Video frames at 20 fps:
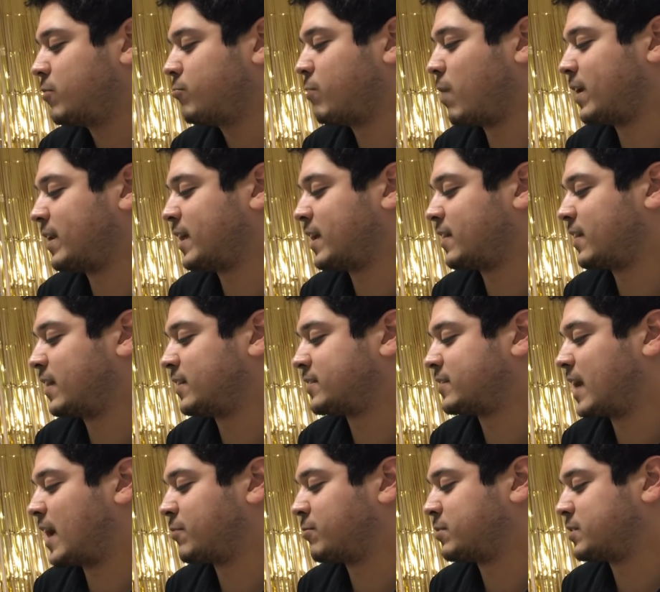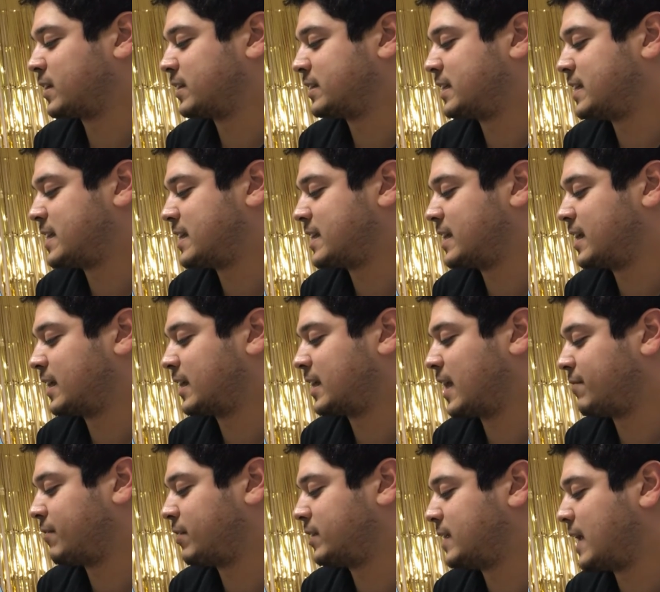Rodney glanced sideways at Tiki and
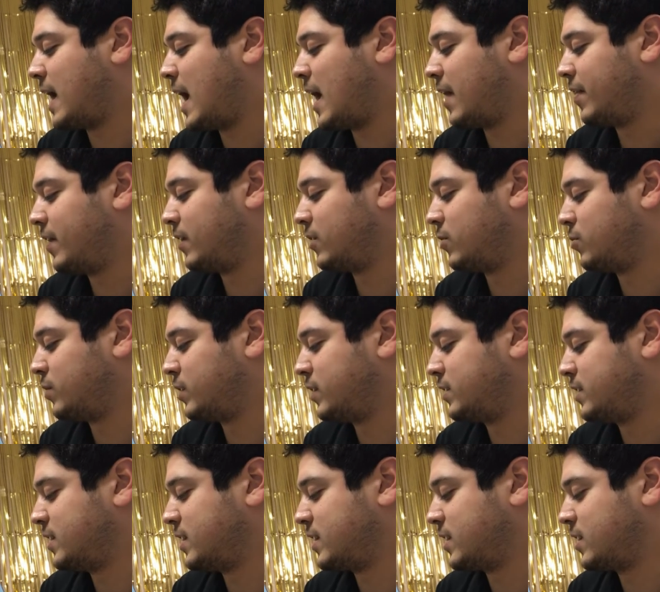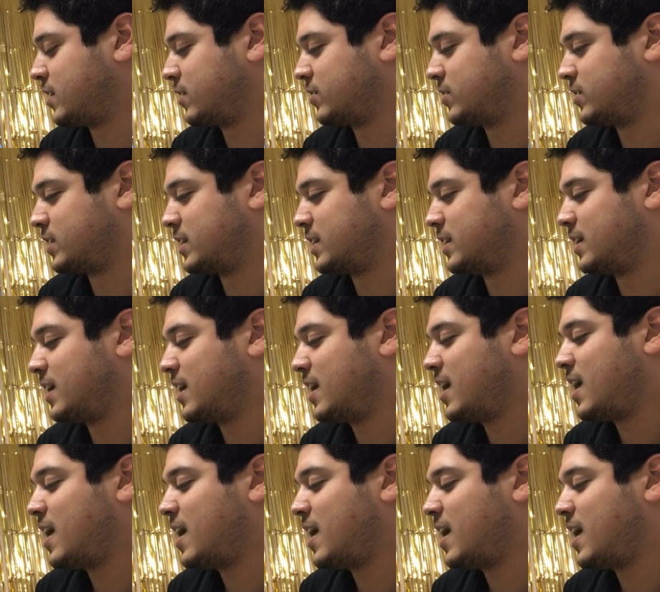gave a nod that only Tiki could see.